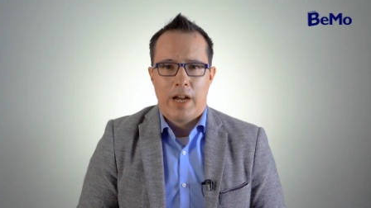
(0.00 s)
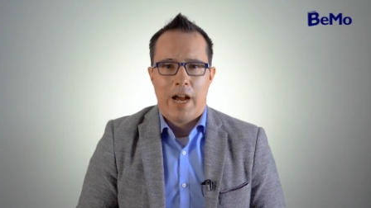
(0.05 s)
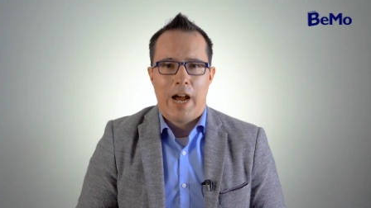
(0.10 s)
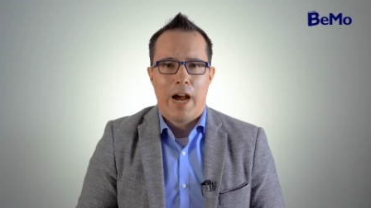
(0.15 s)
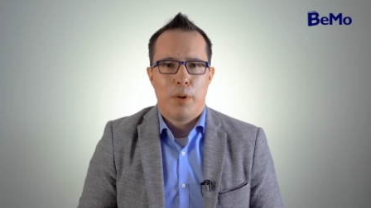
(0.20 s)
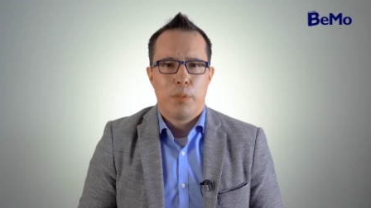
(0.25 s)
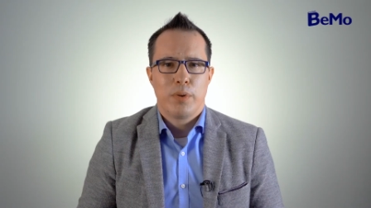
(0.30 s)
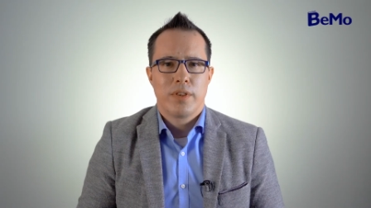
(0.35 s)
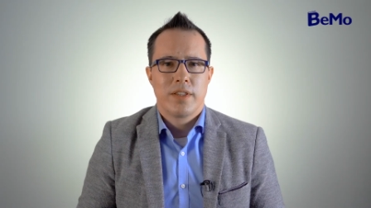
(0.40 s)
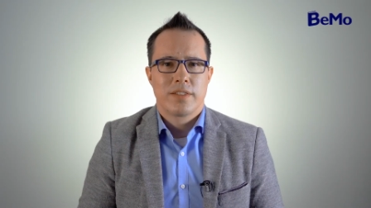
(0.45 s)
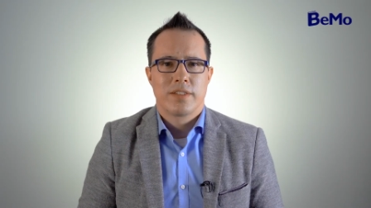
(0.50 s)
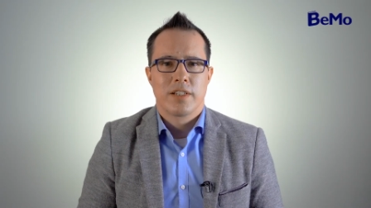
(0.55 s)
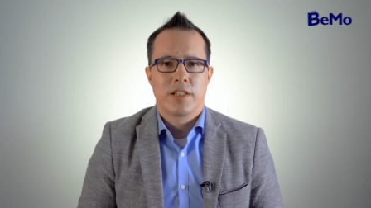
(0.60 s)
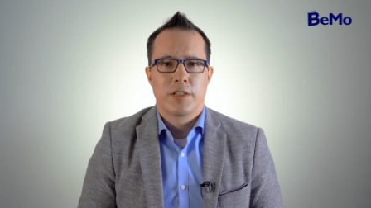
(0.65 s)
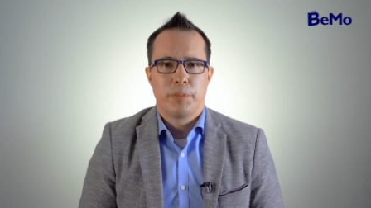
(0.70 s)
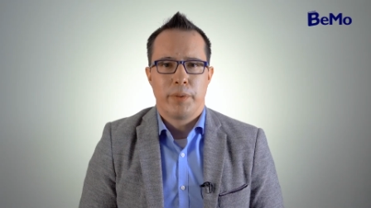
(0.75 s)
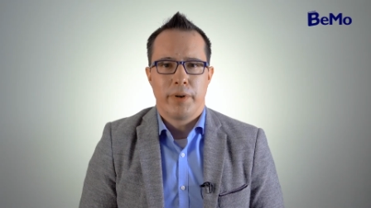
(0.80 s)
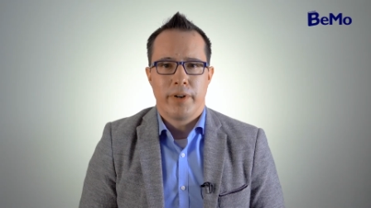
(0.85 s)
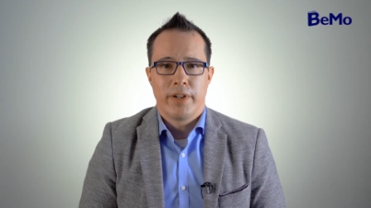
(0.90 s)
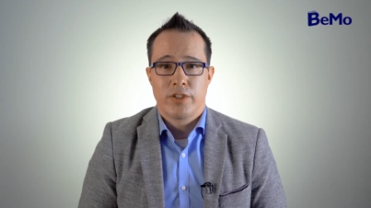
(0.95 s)
How would this
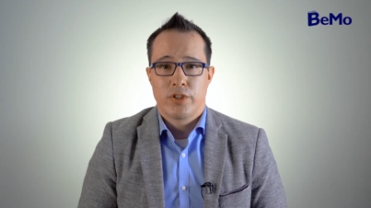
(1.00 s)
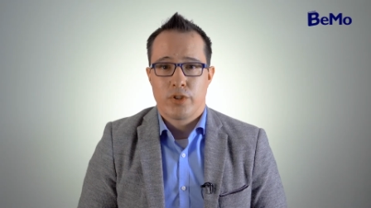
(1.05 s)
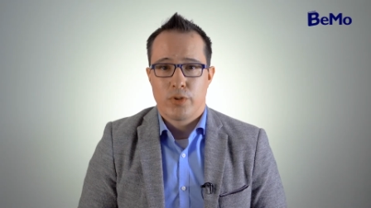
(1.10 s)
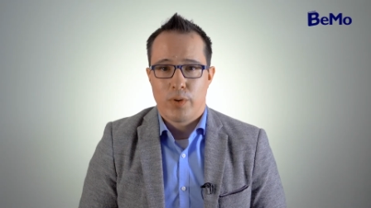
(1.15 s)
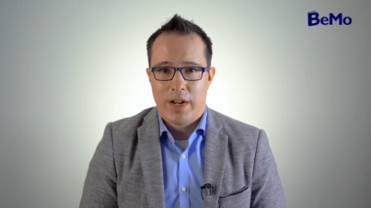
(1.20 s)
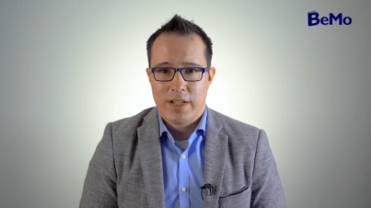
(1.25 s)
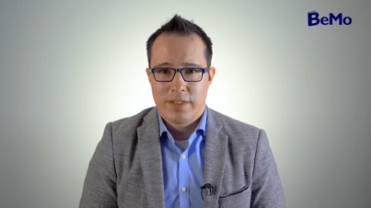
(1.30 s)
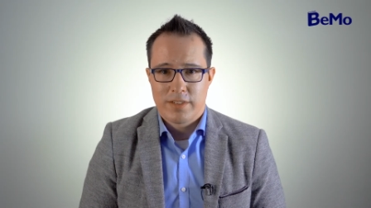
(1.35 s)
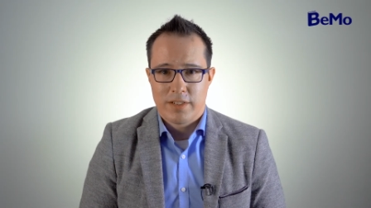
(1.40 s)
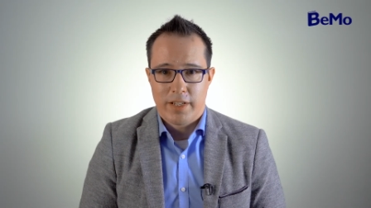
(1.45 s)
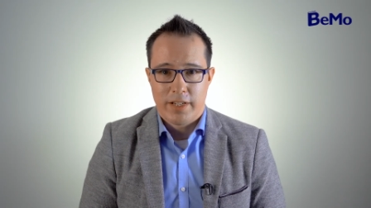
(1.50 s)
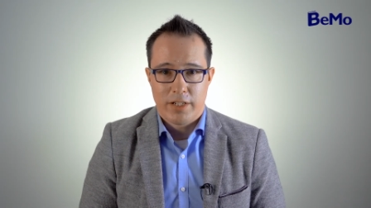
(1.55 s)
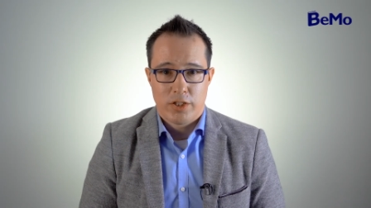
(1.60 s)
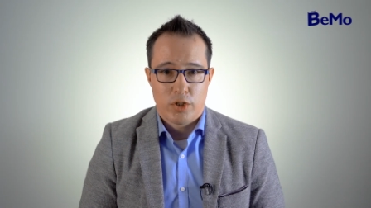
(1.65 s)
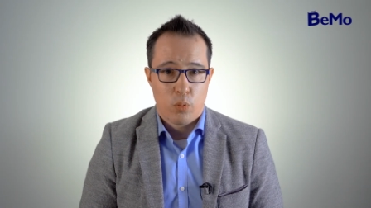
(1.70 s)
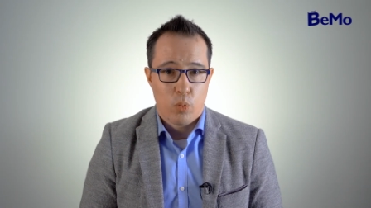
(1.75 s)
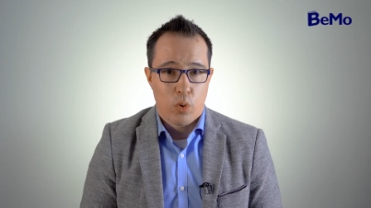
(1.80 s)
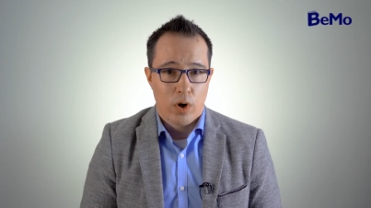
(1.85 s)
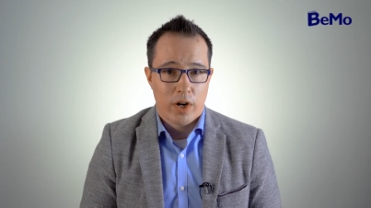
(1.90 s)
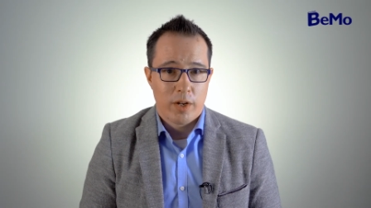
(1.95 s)
experience translate
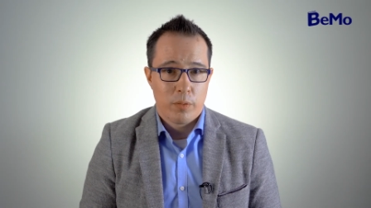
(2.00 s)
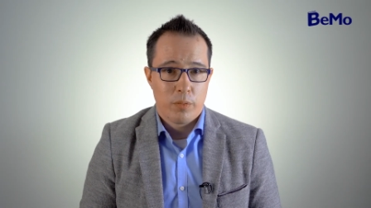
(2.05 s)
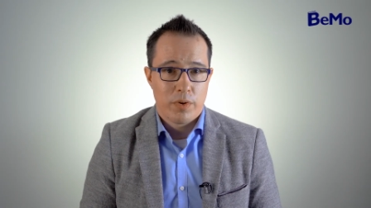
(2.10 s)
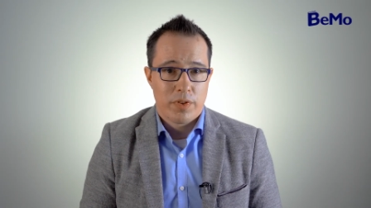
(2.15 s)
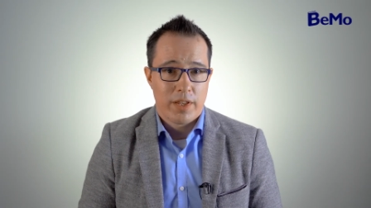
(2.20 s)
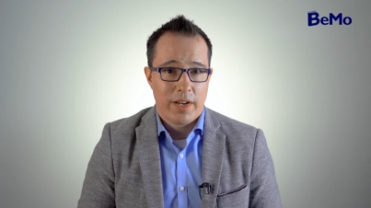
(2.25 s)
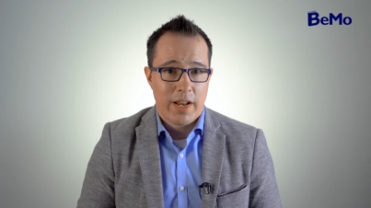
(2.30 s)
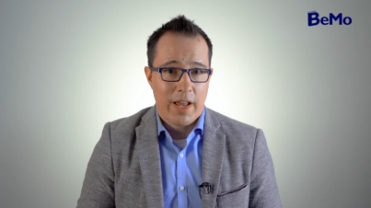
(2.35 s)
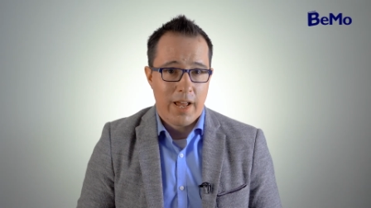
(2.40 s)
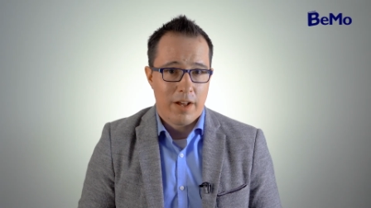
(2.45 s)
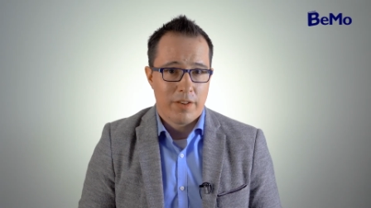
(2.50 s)
to working within a